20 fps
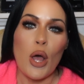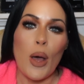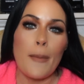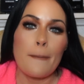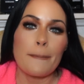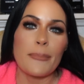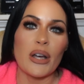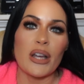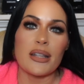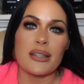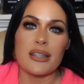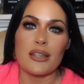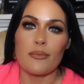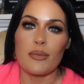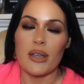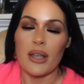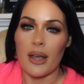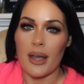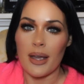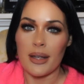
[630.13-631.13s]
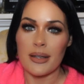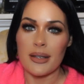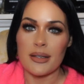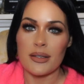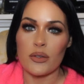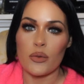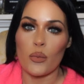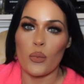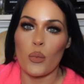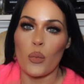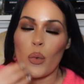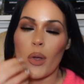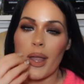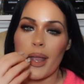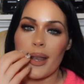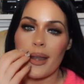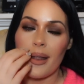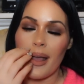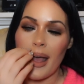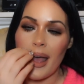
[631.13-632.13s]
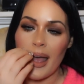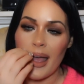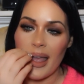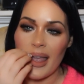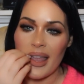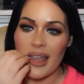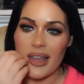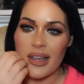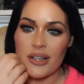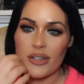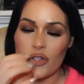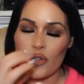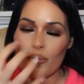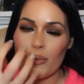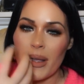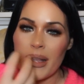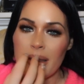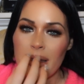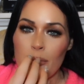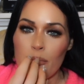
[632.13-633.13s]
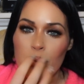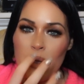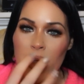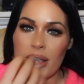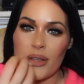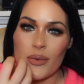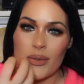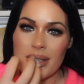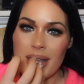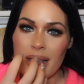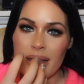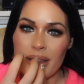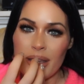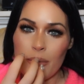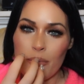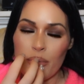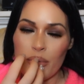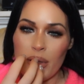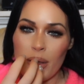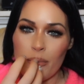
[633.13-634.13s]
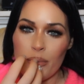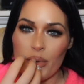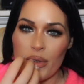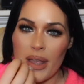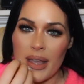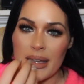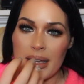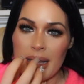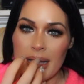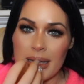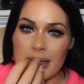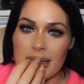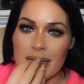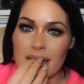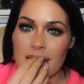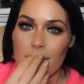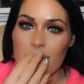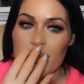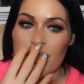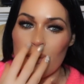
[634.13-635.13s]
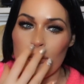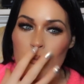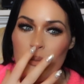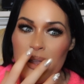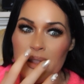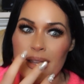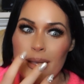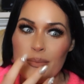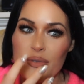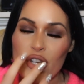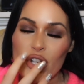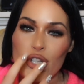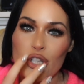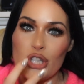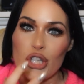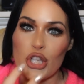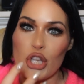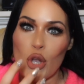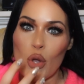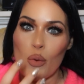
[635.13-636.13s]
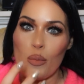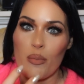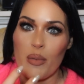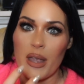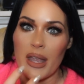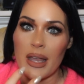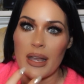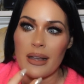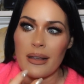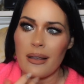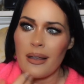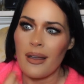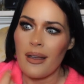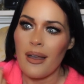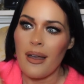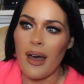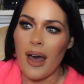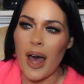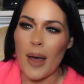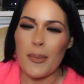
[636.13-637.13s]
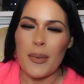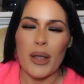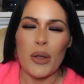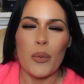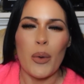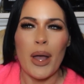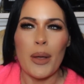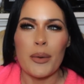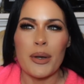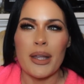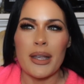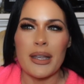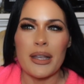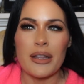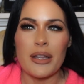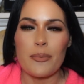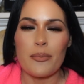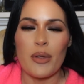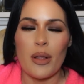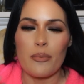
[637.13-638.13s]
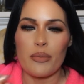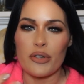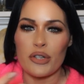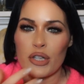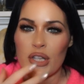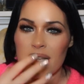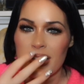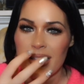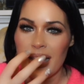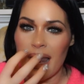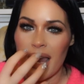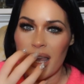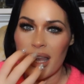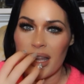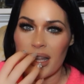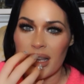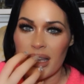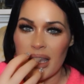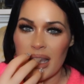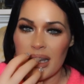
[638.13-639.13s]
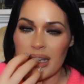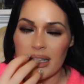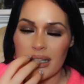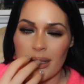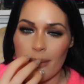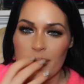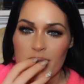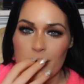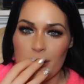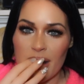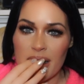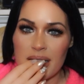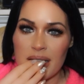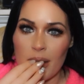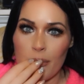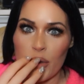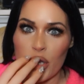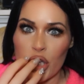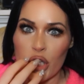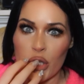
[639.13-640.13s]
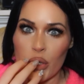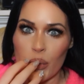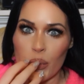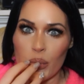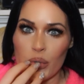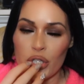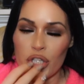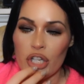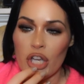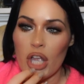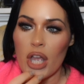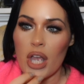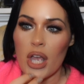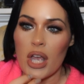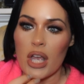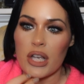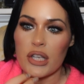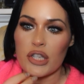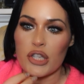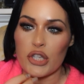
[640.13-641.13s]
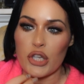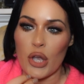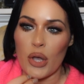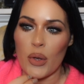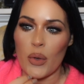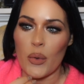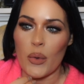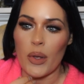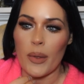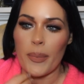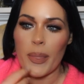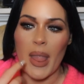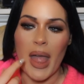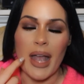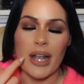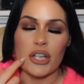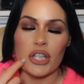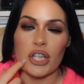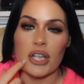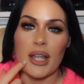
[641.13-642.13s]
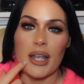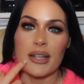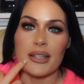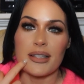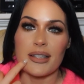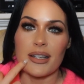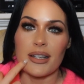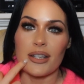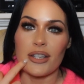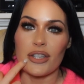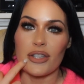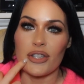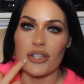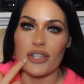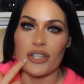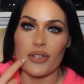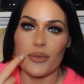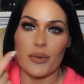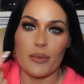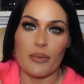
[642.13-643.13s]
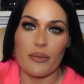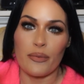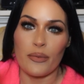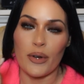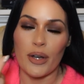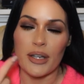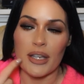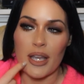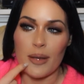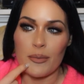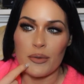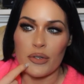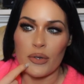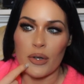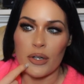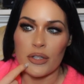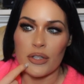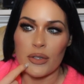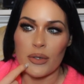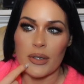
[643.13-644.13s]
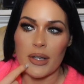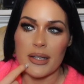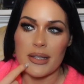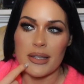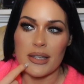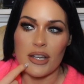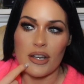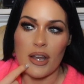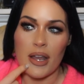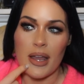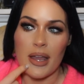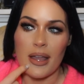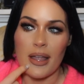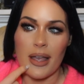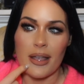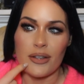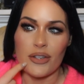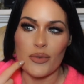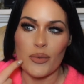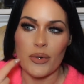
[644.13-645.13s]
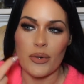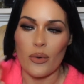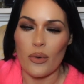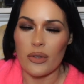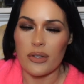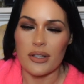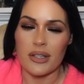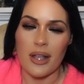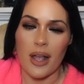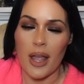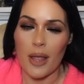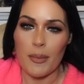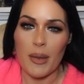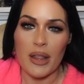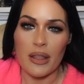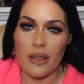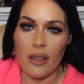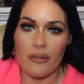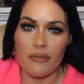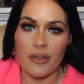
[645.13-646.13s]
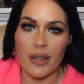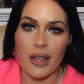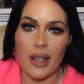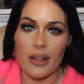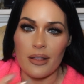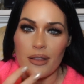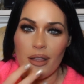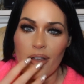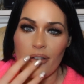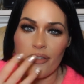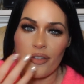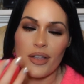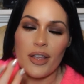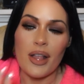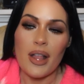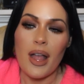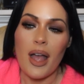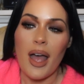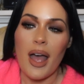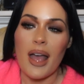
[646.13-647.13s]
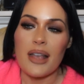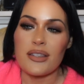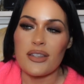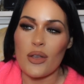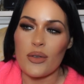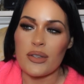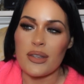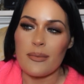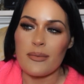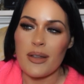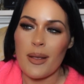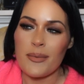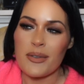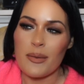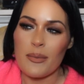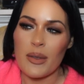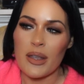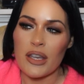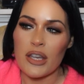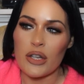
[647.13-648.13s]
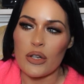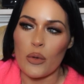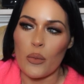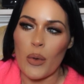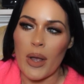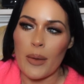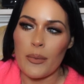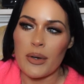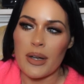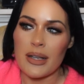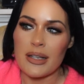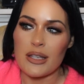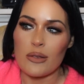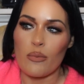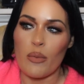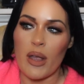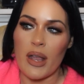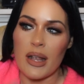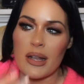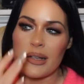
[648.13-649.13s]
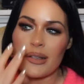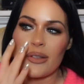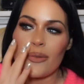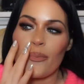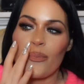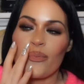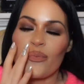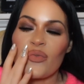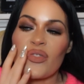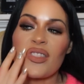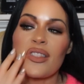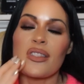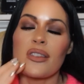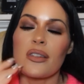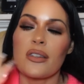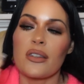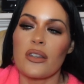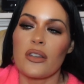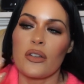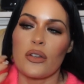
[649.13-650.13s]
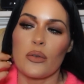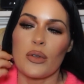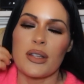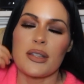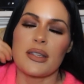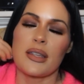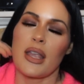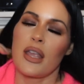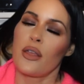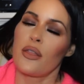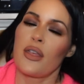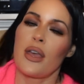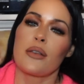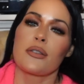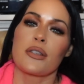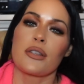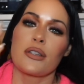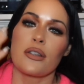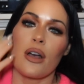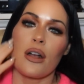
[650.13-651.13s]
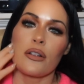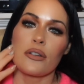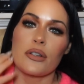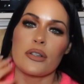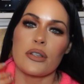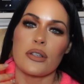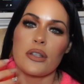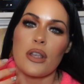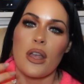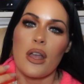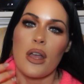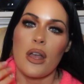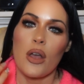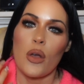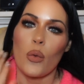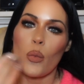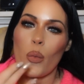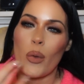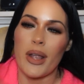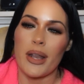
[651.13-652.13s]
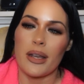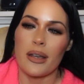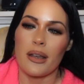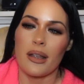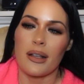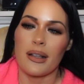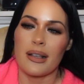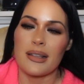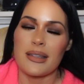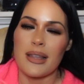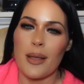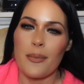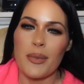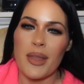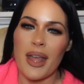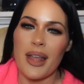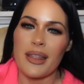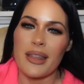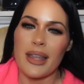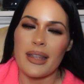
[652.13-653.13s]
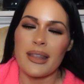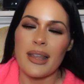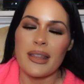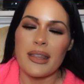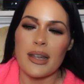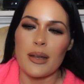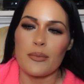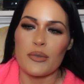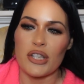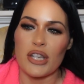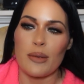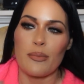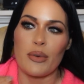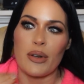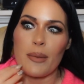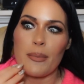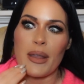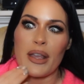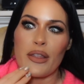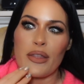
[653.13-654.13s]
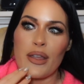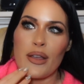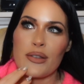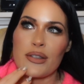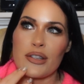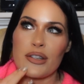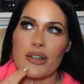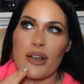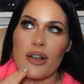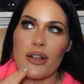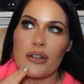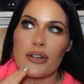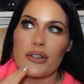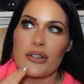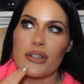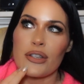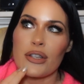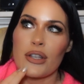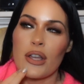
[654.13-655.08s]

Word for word: But to be honest, when I do my lip, I use that lip plumper, that Candy Lips. My lips are so big. I'm like, why would I get lip plumpers? Because that Candy Lips makes them huge. So actually I did do it before I came and talked to you guys tonight. I do it all the time. I love it. I love it. So sometimes I'm like, you know, why would I spend, you know, let's say a thousand dollars when, because I'm not, not that I'm cheap, but I'm like a thousand dollars.